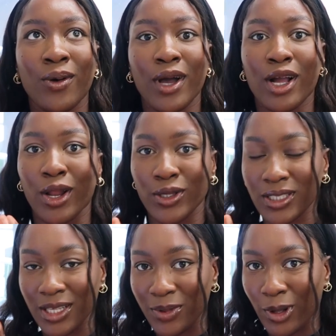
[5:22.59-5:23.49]
work
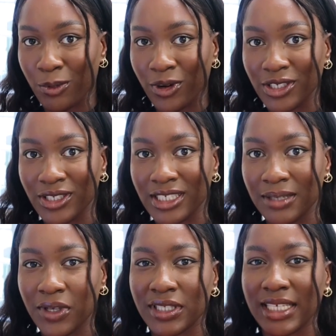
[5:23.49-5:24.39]
closely with the operations
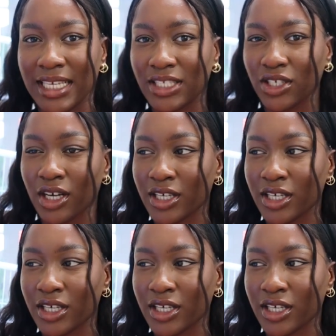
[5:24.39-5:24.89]
team because it's easier,